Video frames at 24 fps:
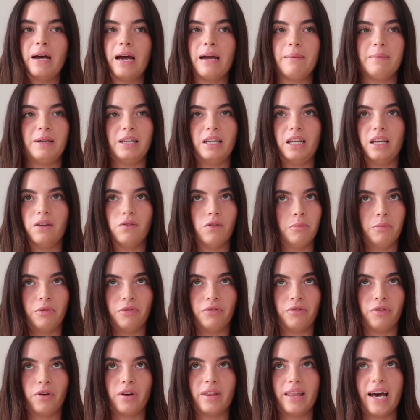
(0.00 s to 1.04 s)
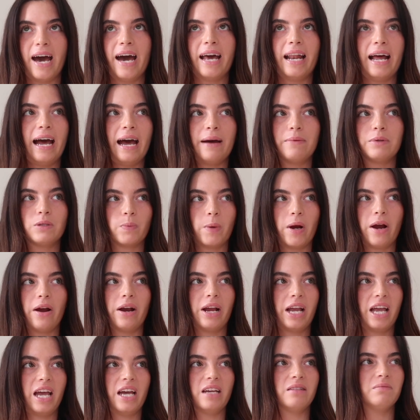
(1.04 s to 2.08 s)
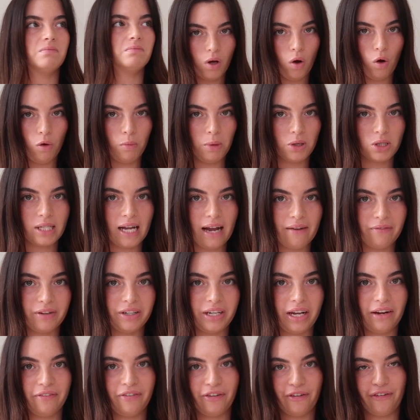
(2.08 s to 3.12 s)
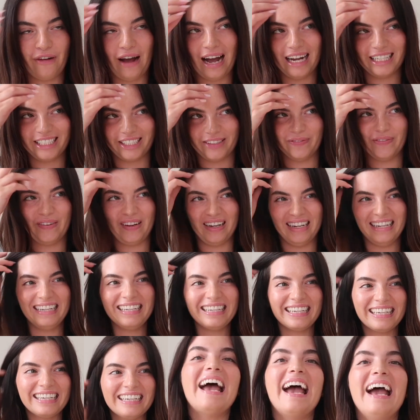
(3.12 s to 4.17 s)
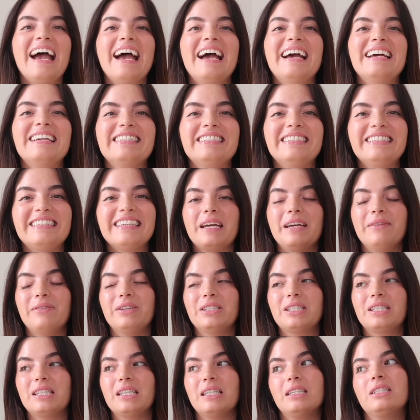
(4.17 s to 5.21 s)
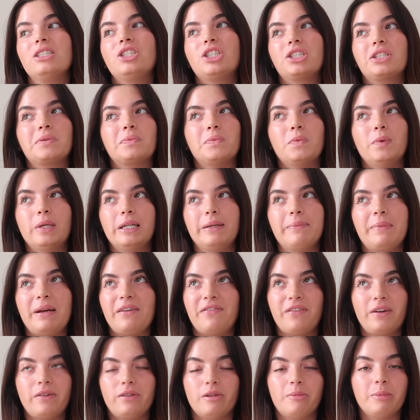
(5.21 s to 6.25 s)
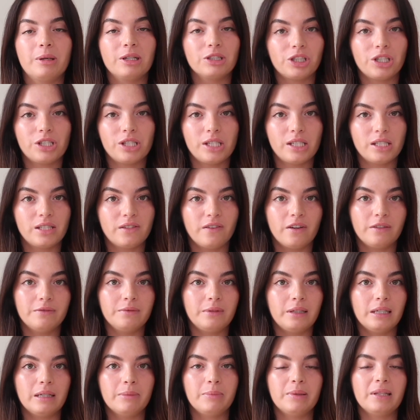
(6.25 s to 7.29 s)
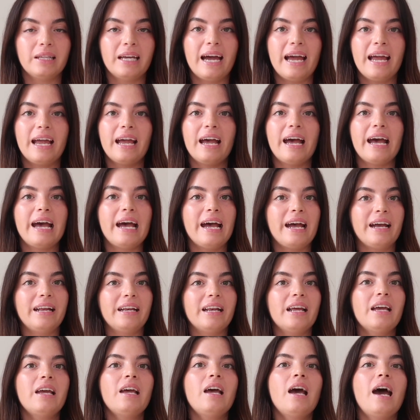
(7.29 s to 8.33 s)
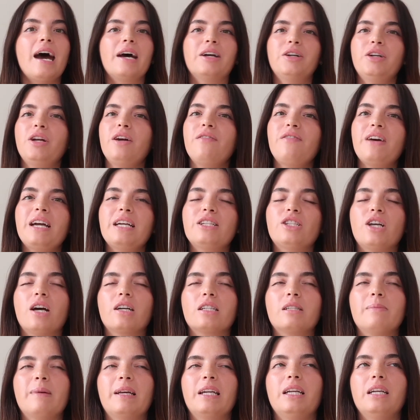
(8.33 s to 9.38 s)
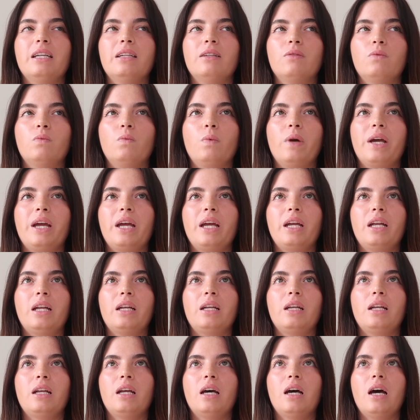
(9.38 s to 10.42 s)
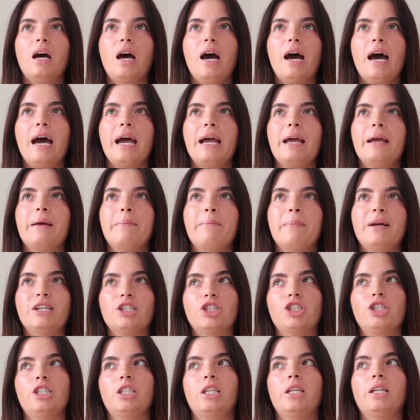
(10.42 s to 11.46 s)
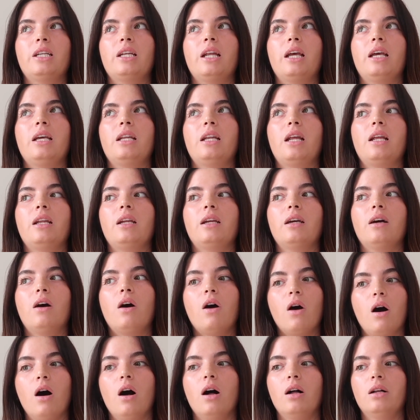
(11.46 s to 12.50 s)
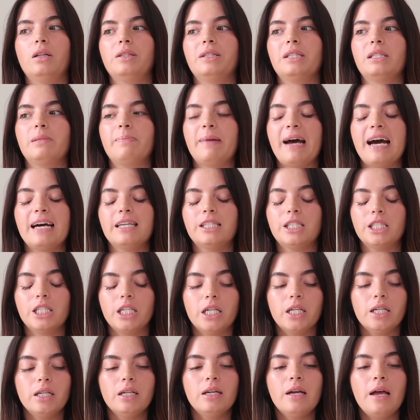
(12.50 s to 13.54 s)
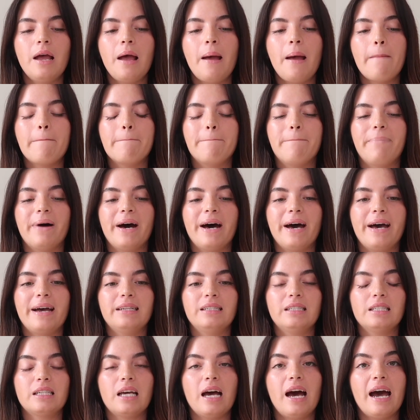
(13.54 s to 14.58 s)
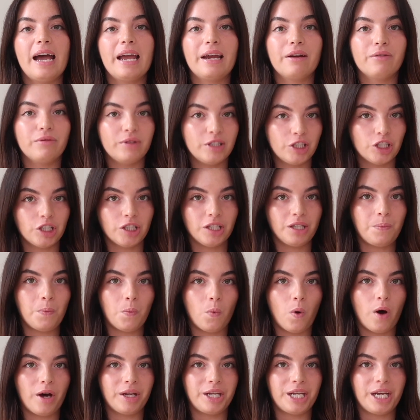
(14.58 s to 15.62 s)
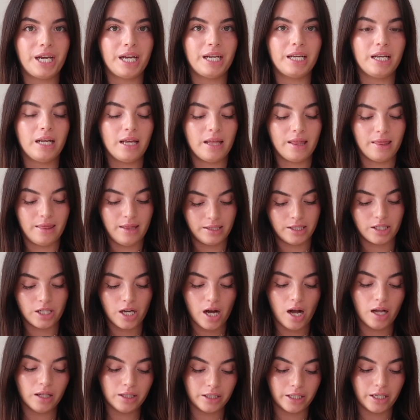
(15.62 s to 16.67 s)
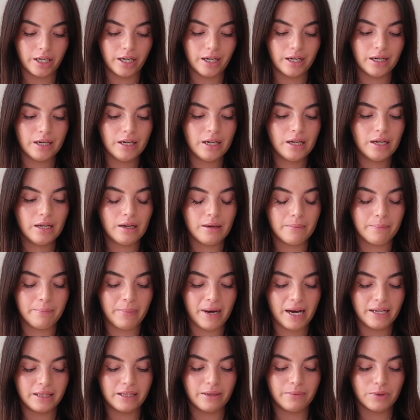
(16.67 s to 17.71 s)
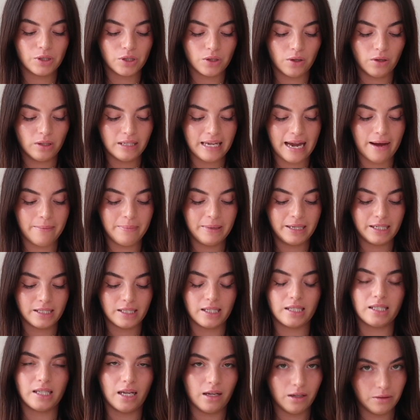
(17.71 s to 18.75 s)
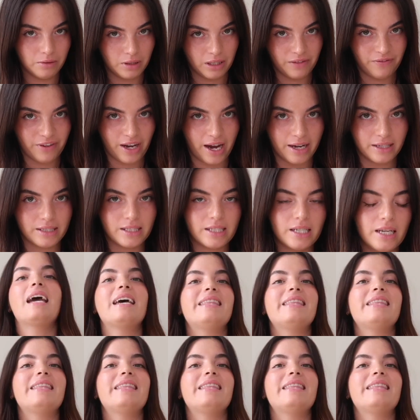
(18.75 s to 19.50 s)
I mean, even before that, I was wearing it almost every day for Fashion Week. And it was just one of my favorite purchases from Miraplay. And I don't know if I had talked about it when I mentioned it in a haul this past year, but I originally wanted this color, but they were sold out because they sell it really fast.